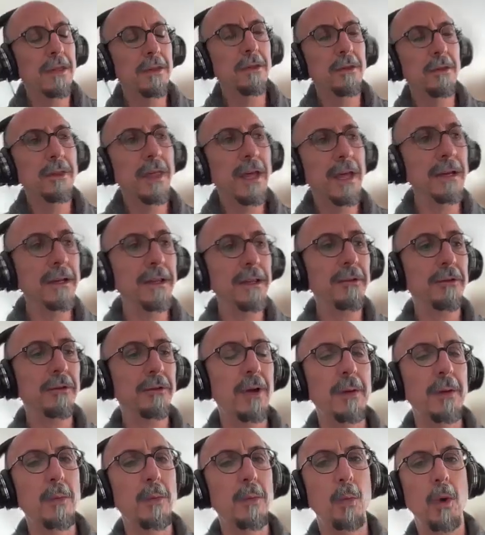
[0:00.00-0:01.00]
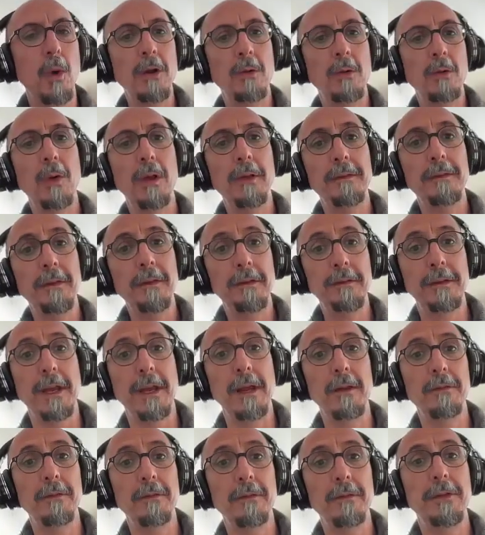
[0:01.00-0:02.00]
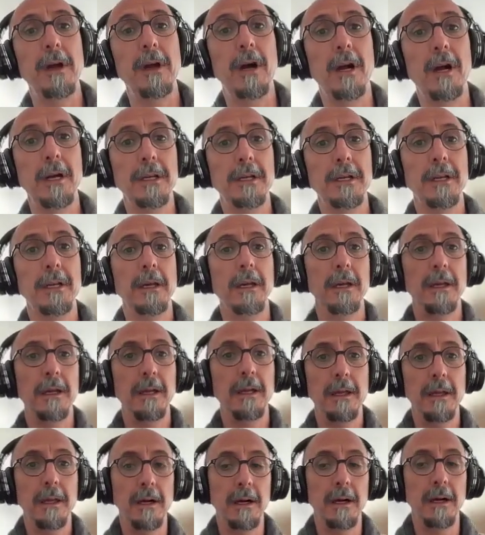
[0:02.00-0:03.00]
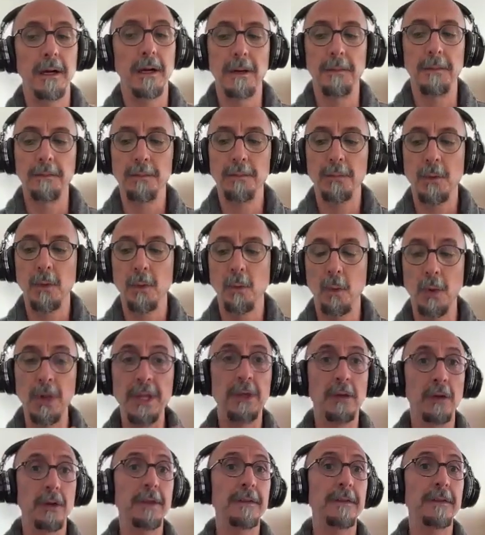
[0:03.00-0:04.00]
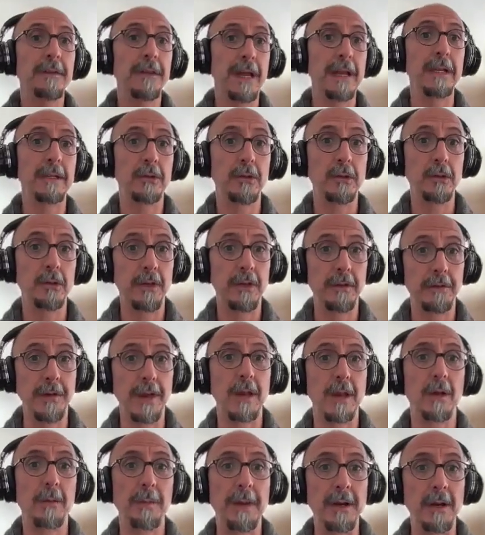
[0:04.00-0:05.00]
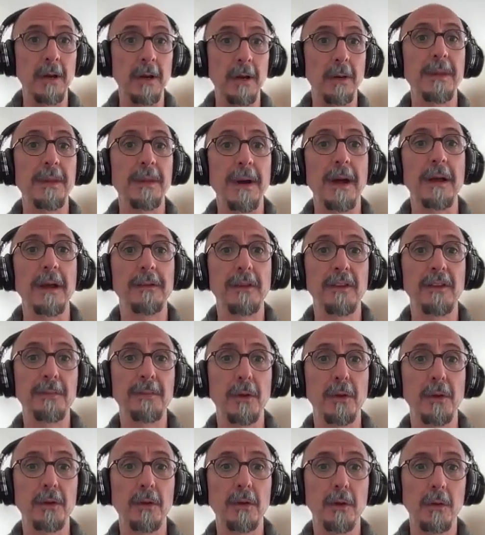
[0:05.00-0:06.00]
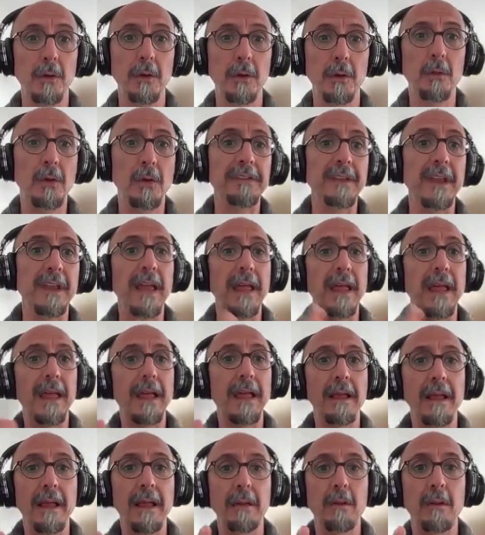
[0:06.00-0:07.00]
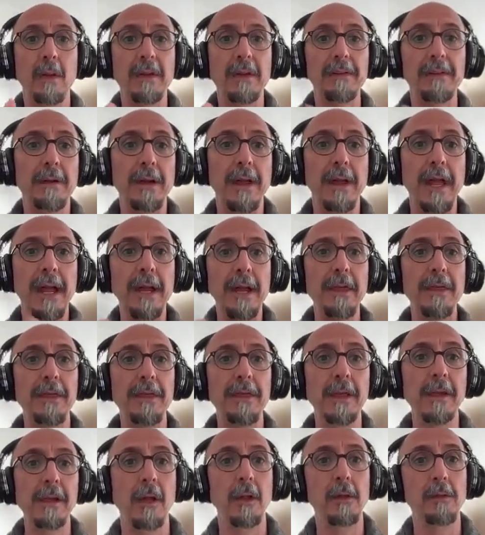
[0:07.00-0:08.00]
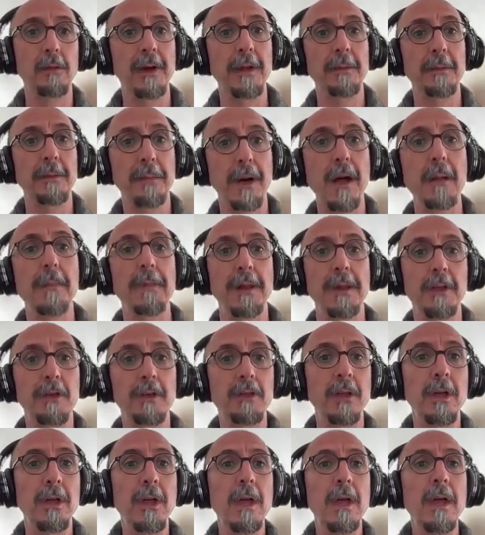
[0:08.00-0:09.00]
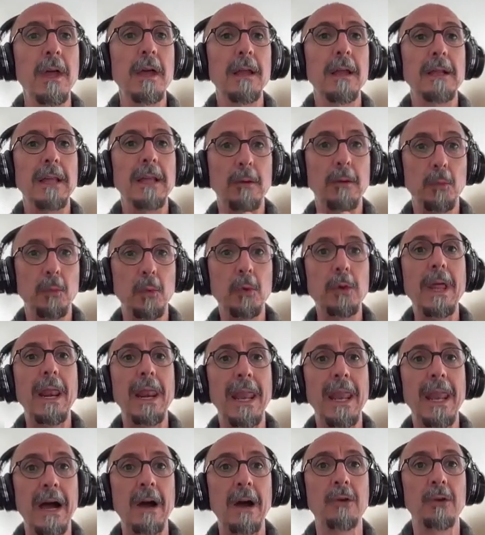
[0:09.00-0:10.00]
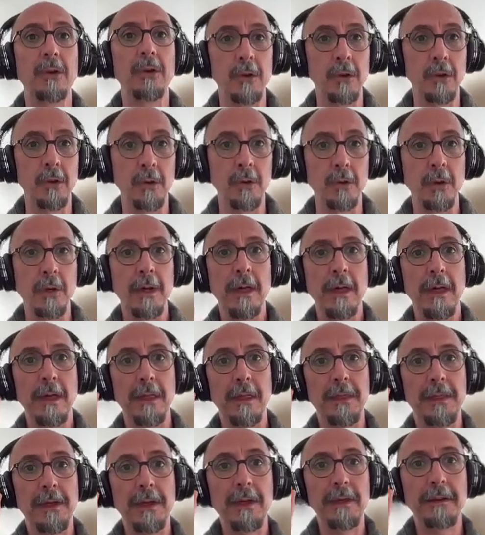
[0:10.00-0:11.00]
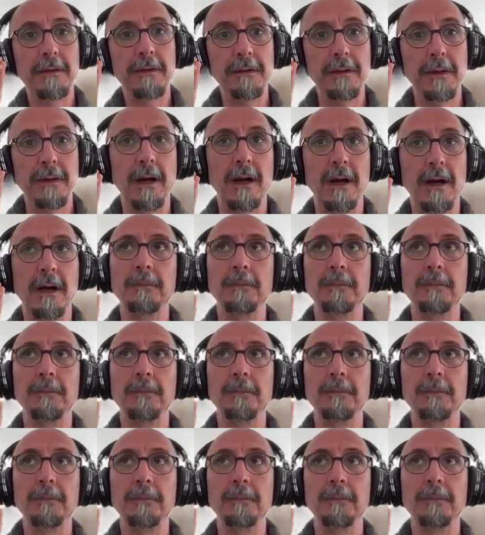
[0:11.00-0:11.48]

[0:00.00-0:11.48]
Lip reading: can you then describe what was the state of the art when you decided to develop and optimize this protocol? Was there anything already published that would allow you this